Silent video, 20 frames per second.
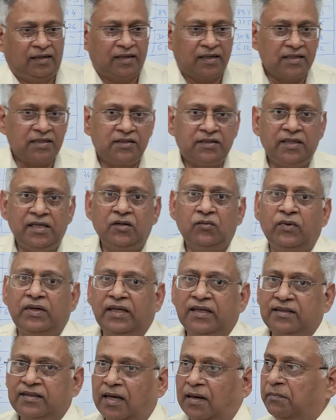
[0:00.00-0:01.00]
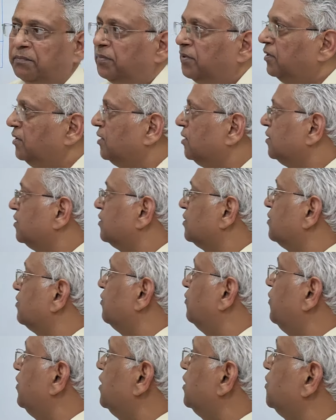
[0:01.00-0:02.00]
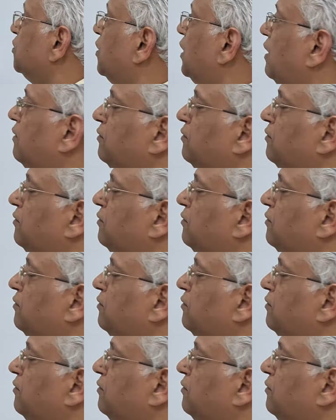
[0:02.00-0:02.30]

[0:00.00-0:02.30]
Let us take one example where you